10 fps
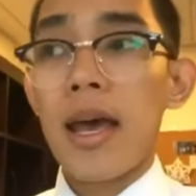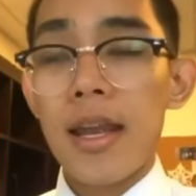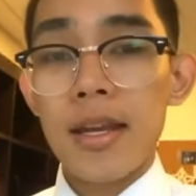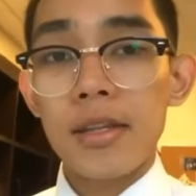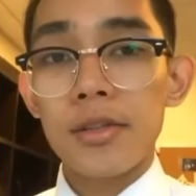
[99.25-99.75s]

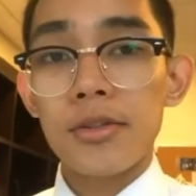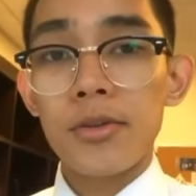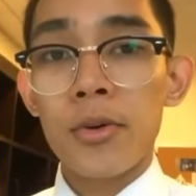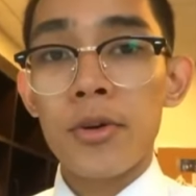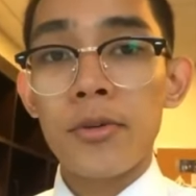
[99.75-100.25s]
and then
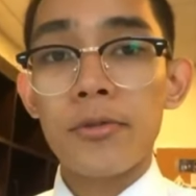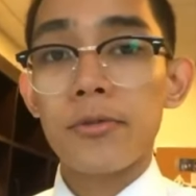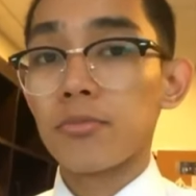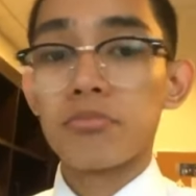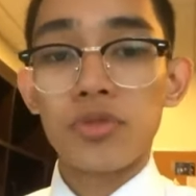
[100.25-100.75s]
sort of
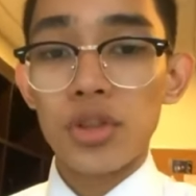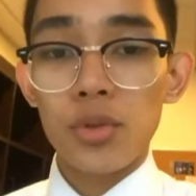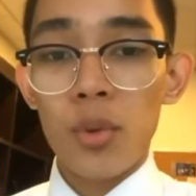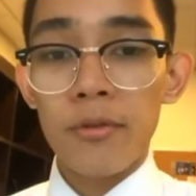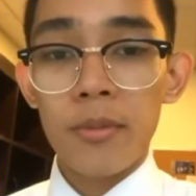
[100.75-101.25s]

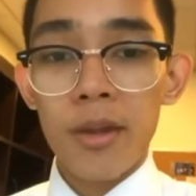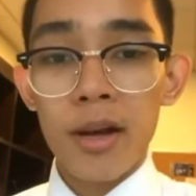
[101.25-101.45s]
just went from